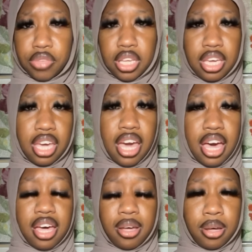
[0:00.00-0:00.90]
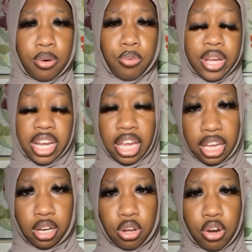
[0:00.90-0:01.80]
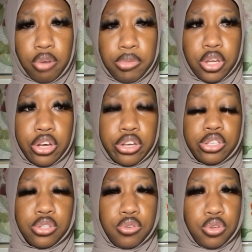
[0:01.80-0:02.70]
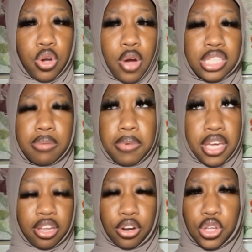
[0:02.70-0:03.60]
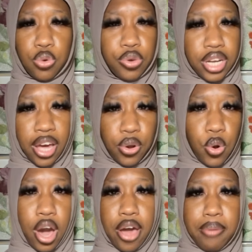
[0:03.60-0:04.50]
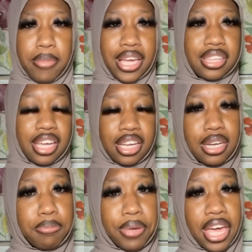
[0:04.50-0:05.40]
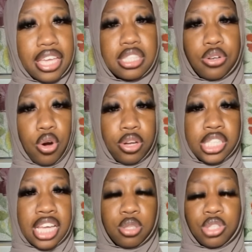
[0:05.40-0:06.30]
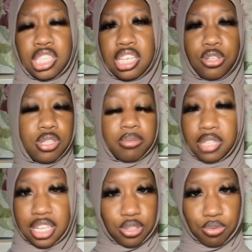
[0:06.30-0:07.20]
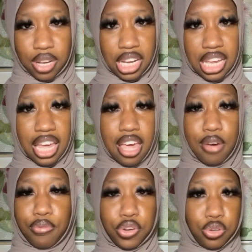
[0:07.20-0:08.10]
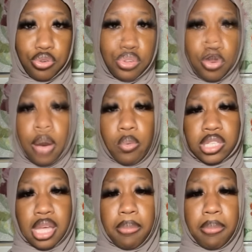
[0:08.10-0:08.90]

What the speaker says: get a ready henna comb, because you know, as a beginner, you would not know how to make the henna paste and all of that. So just get you something that's ready for you to use. Once I